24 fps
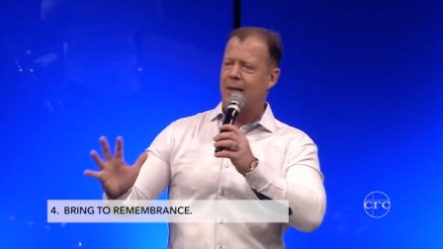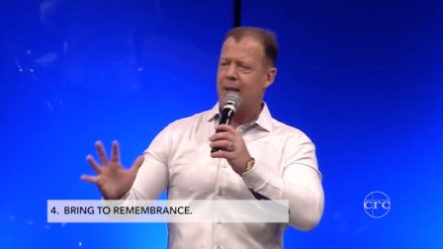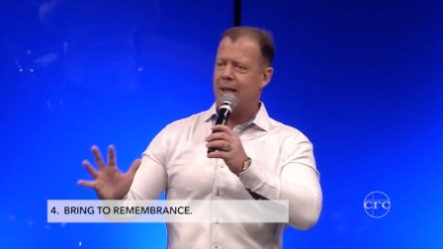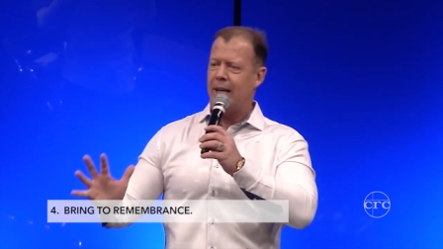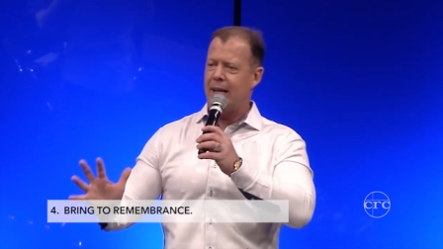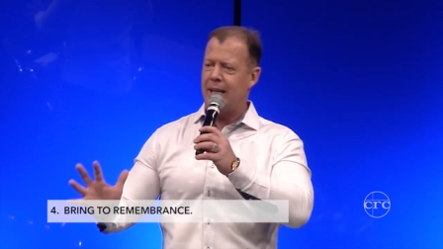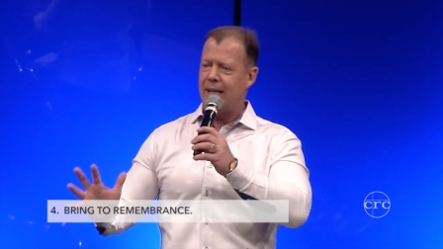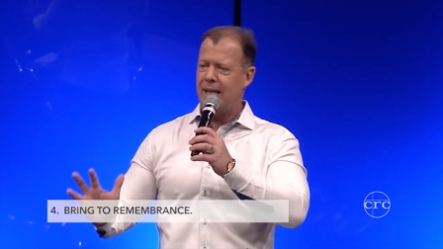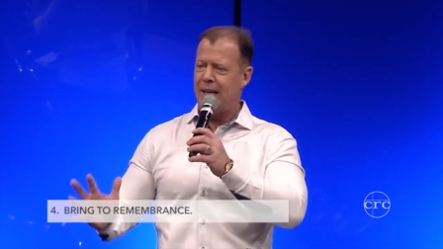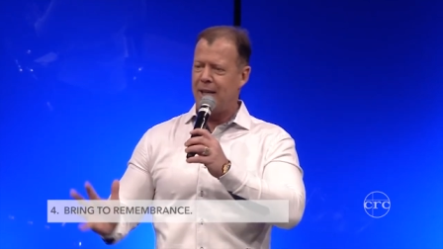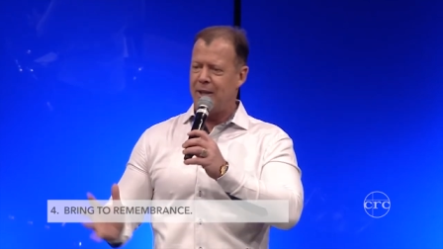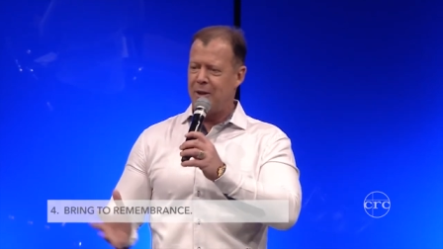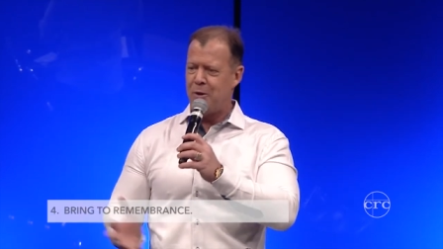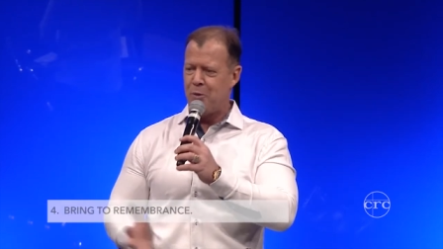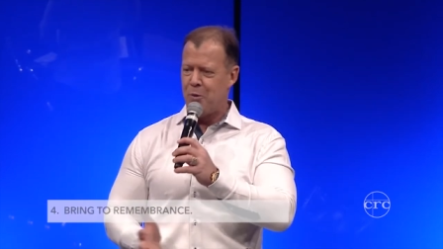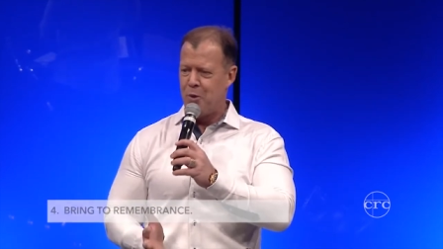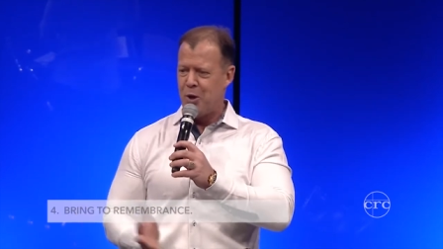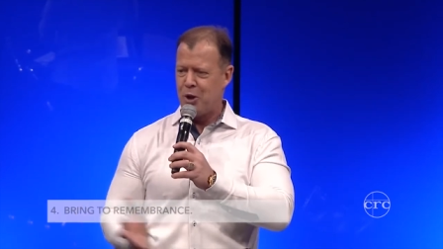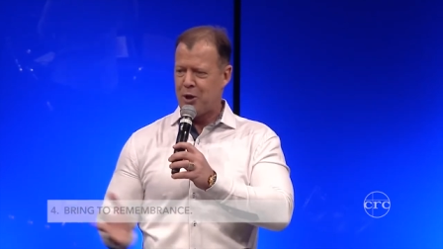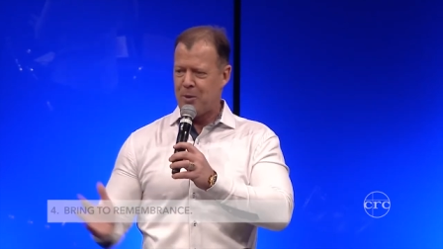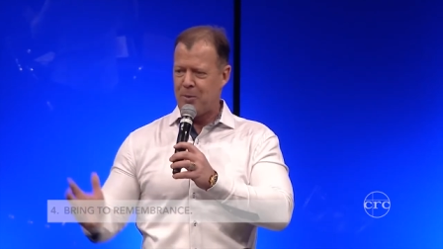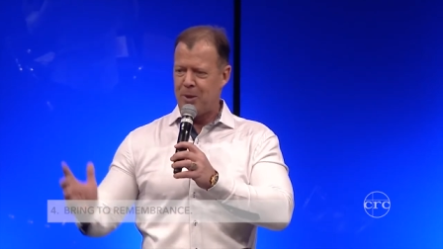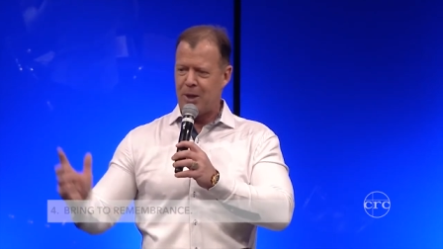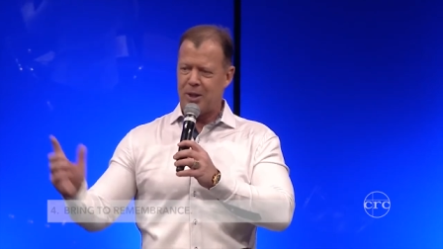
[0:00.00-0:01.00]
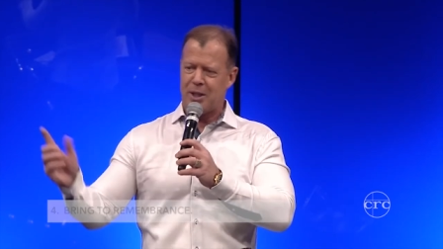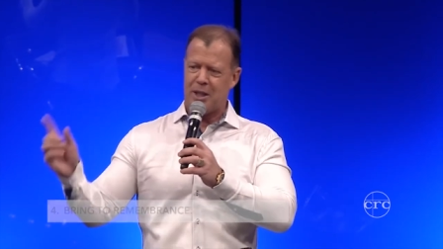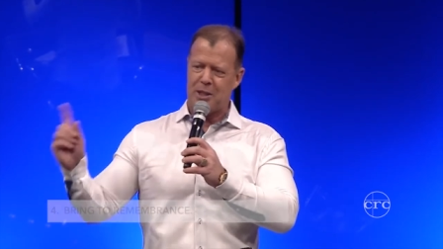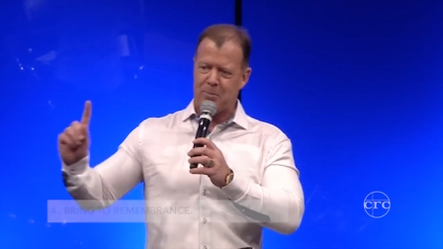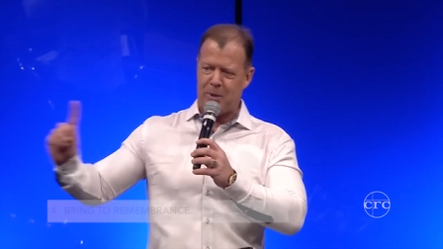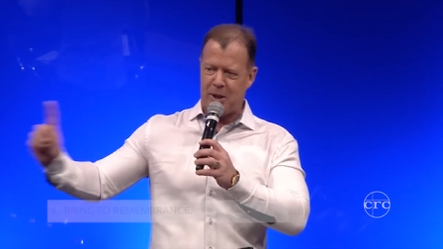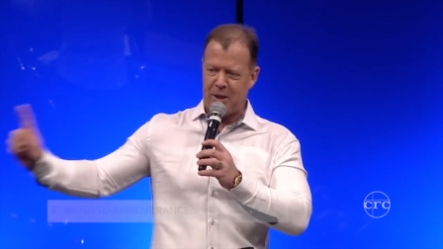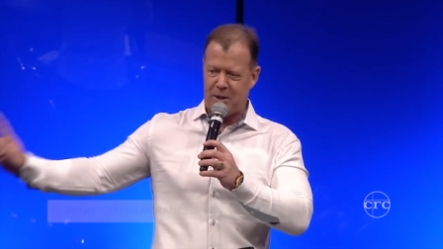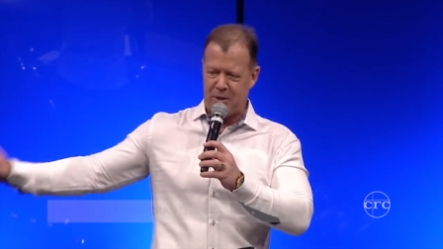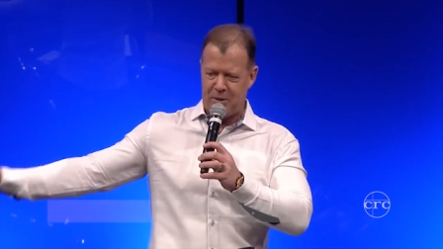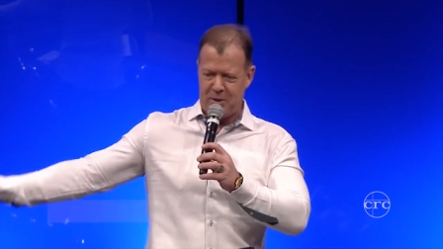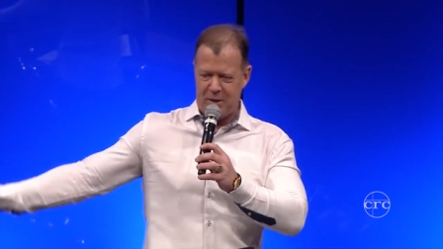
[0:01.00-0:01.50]
And then you worship God says,
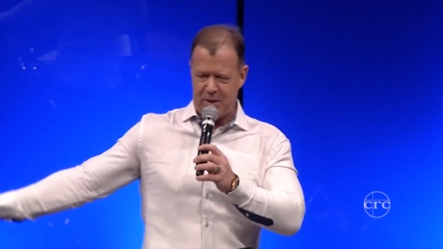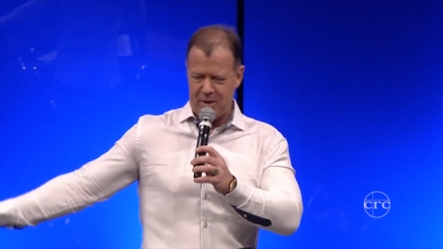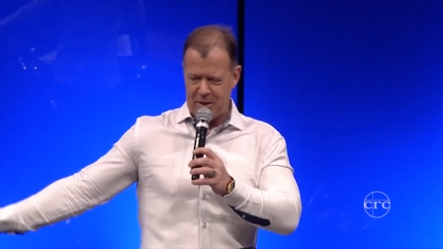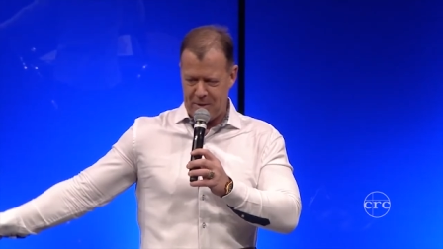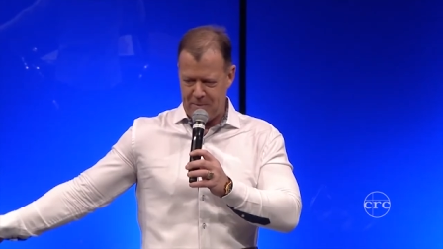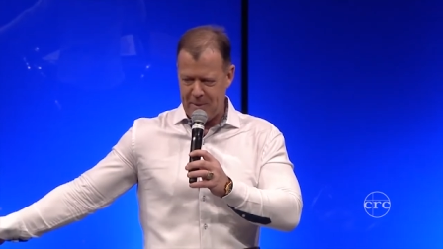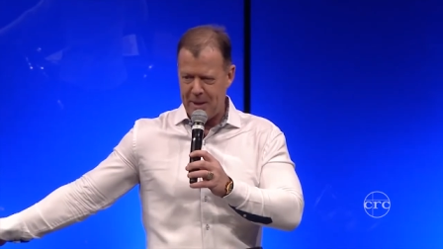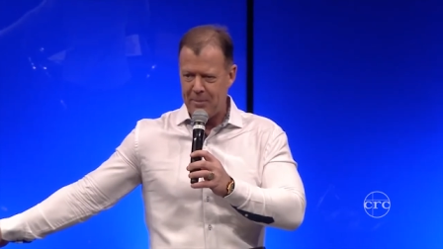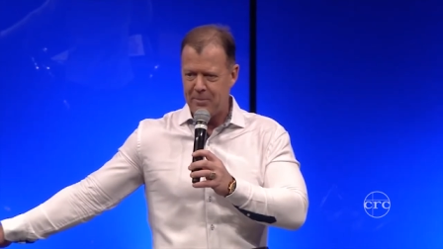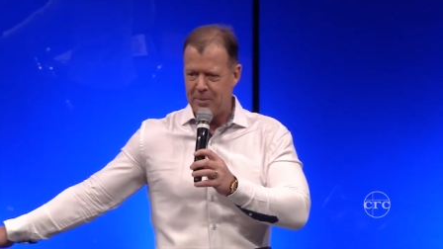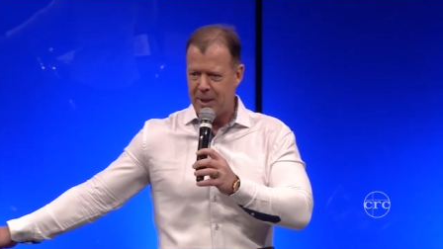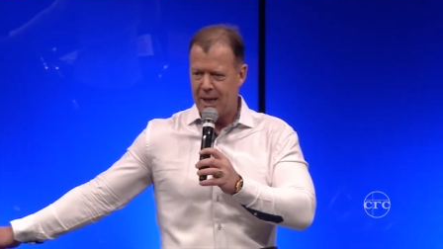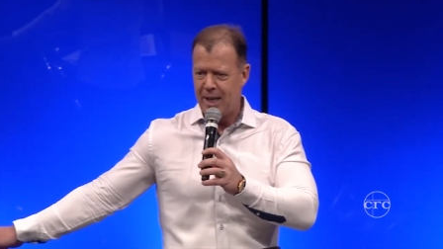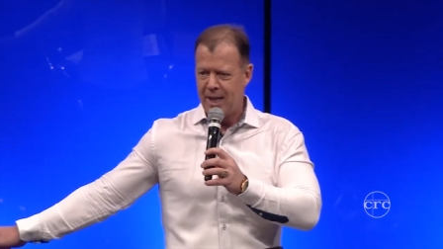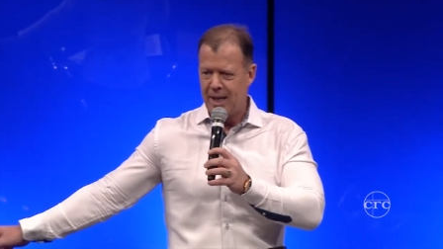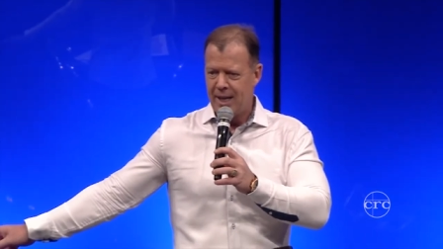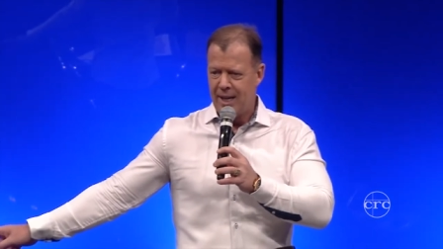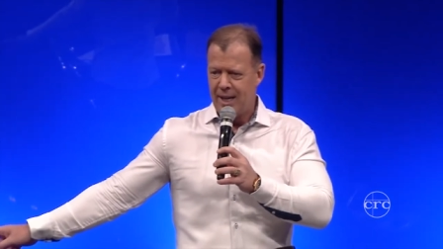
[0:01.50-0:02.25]
But remember,